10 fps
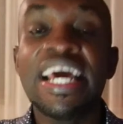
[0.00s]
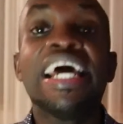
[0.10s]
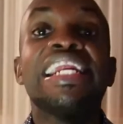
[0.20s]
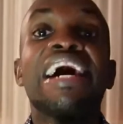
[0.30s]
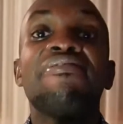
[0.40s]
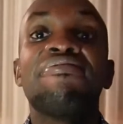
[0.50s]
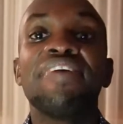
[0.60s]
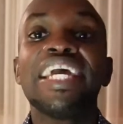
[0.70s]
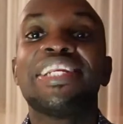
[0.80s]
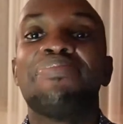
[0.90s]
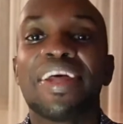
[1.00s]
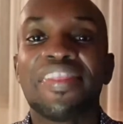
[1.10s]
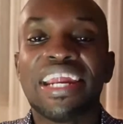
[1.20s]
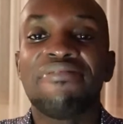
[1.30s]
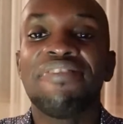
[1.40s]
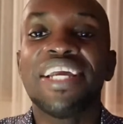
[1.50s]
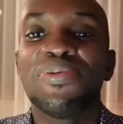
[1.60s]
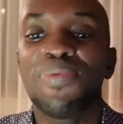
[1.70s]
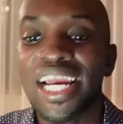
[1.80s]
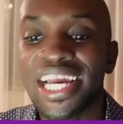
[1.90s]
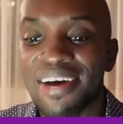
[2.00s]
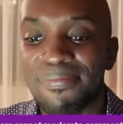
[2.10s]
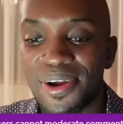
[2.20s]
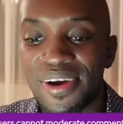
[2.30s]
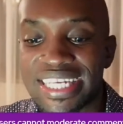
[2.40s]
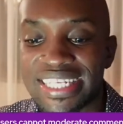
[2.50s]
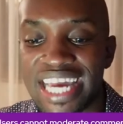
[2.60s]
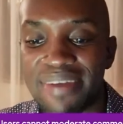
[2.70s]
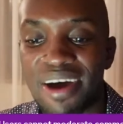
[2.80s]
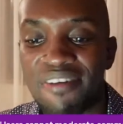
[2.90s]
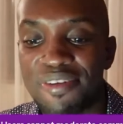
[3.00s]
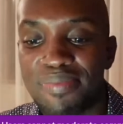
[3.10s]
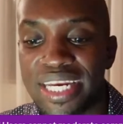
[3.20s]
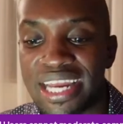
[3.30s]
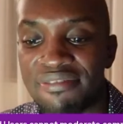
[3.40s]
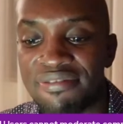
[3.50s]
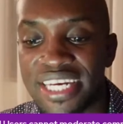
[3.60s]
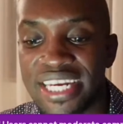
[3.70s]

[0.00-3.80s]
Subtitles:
Navid, brother Navid, welcome. Longest time. How have you been, Navid?